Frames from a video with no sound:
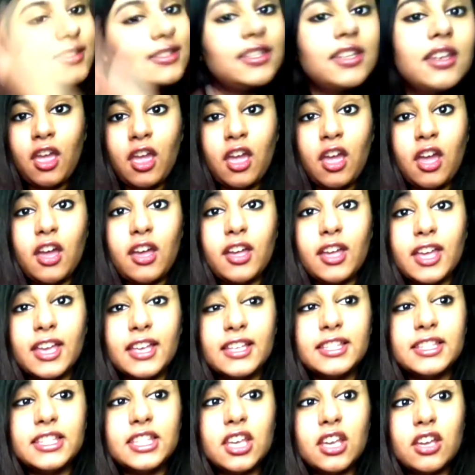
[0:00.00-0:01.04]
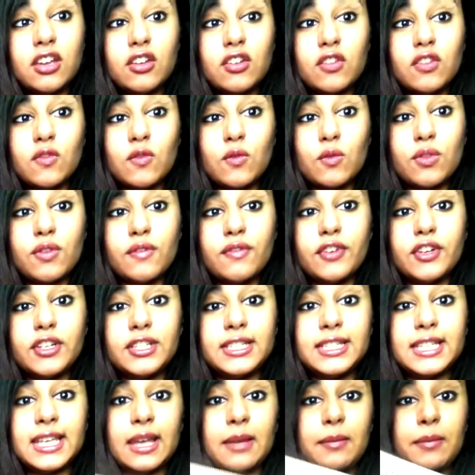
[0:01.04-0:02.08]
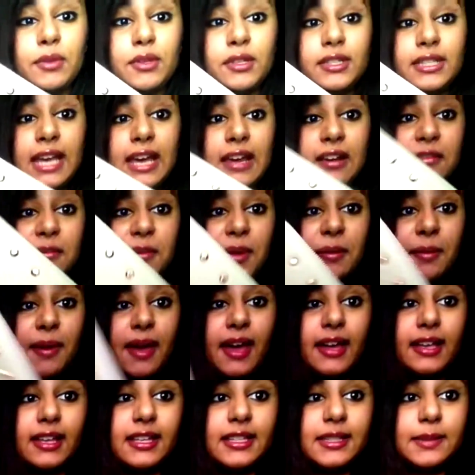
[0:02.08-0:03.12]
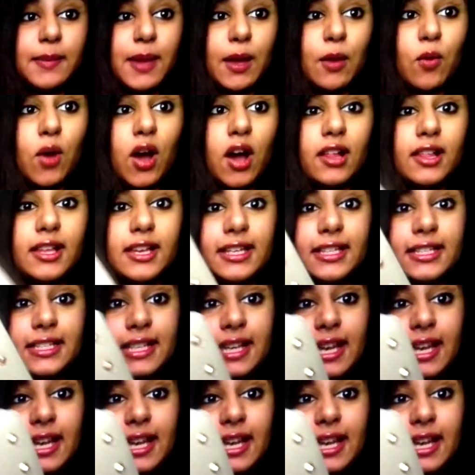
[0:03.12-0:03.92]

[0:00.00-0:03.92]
So okay, so the first thing I pulled out of my bag is my wallet,